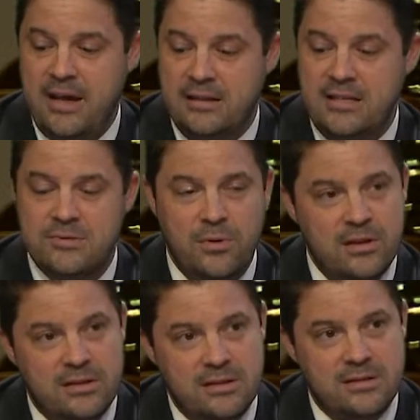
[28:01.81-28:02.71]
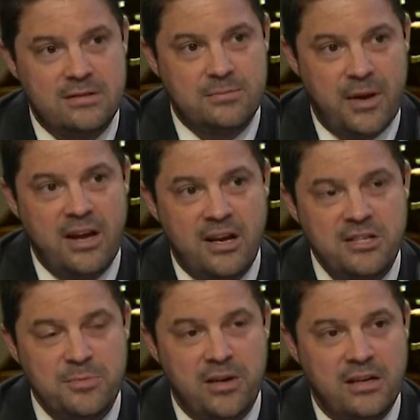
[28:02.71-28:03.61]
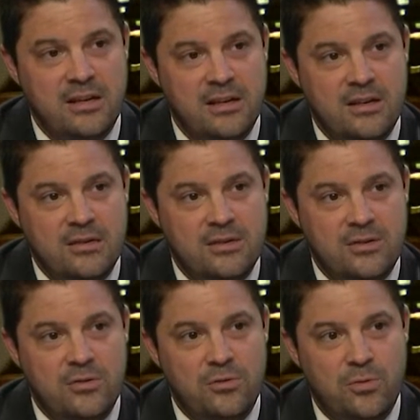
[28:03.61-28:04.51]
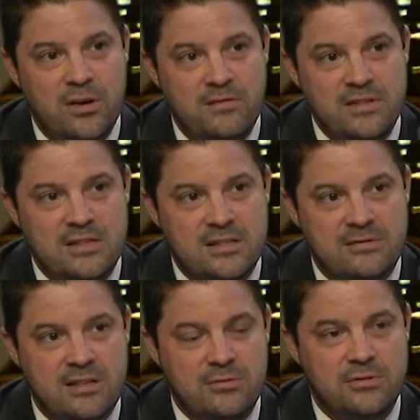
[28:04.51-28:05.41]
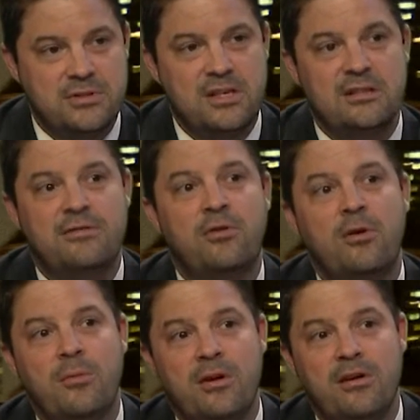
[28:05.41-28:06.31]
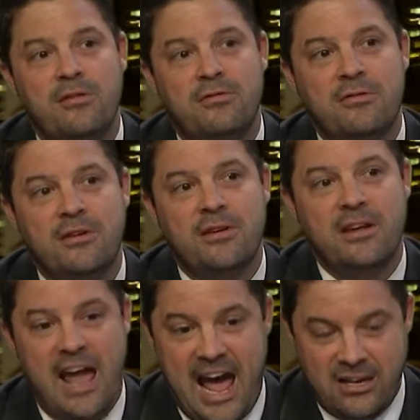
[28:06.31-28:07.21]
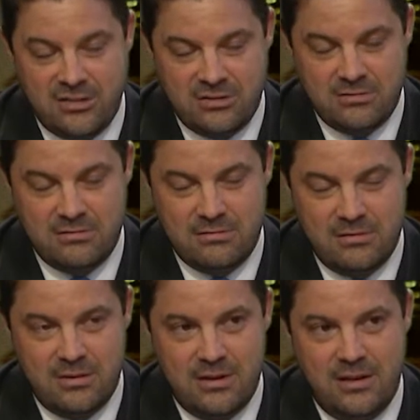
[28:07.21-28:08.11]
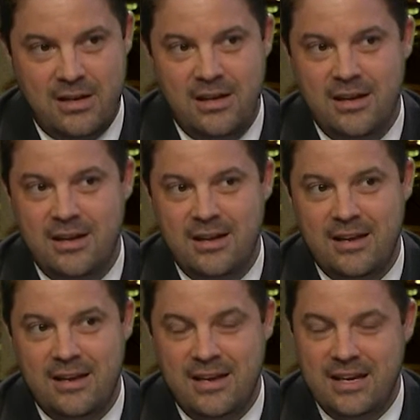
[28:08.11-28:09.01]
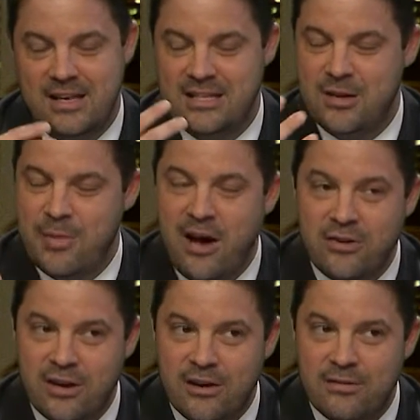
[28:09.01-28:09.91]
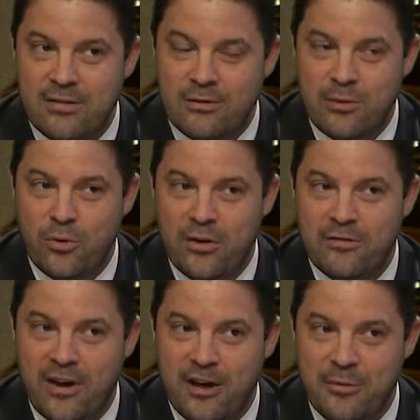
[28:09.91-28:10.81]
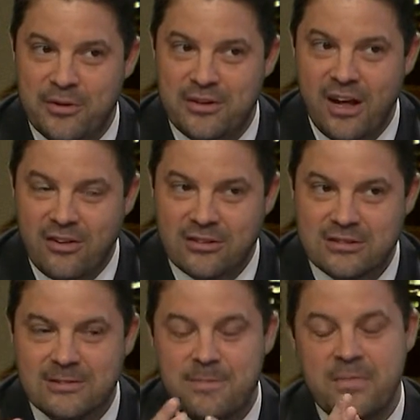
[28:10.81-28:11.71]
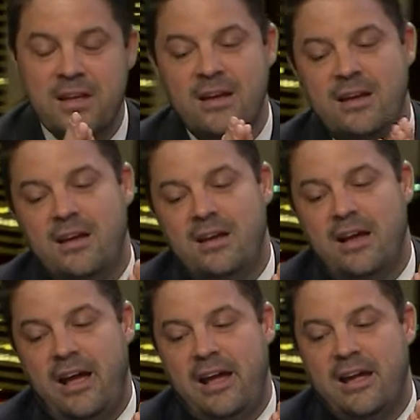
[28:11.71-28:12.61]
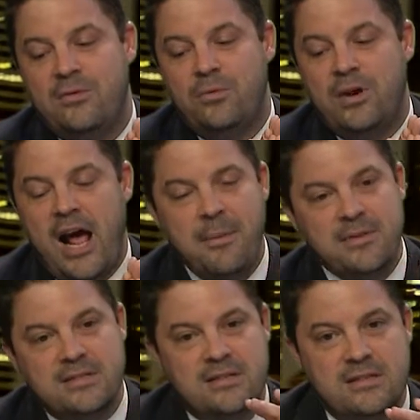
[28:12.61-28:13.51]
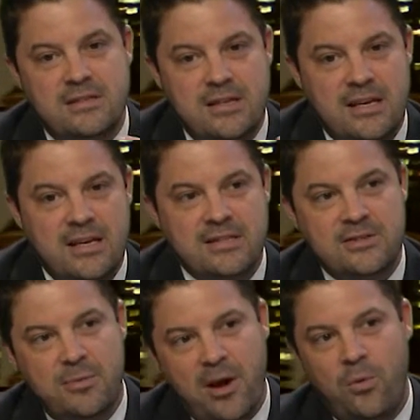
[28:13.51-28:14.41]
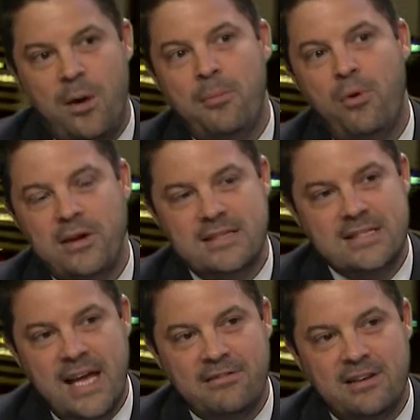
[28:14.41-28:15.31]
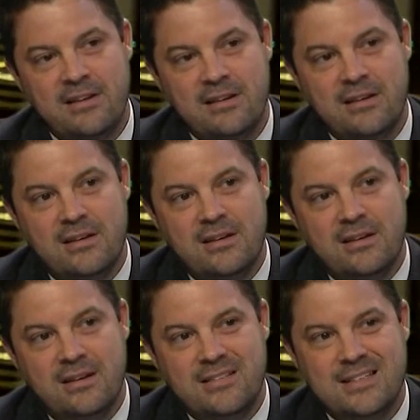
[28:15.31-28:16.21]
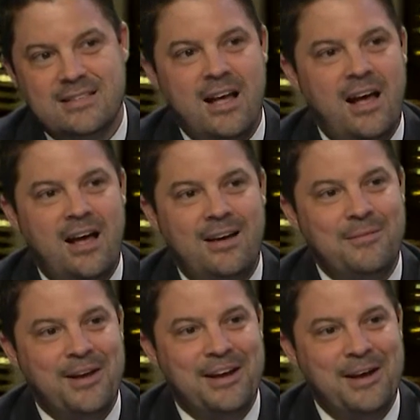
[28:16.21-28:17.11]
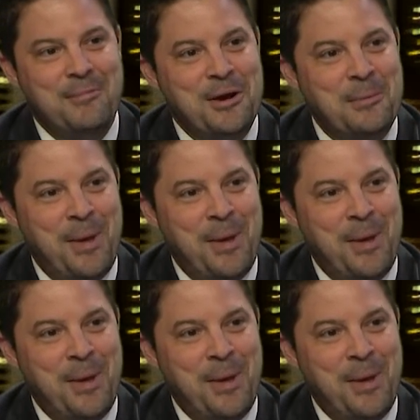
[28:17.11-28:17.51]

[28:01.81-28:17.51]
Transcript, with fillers: at least one of these, pay hush money to one of these individuals in the form of cash. Large cash. In the amount of $3.5 million. And what happens is he gets to about 1.7 and says, nah, I'm not, I'm not going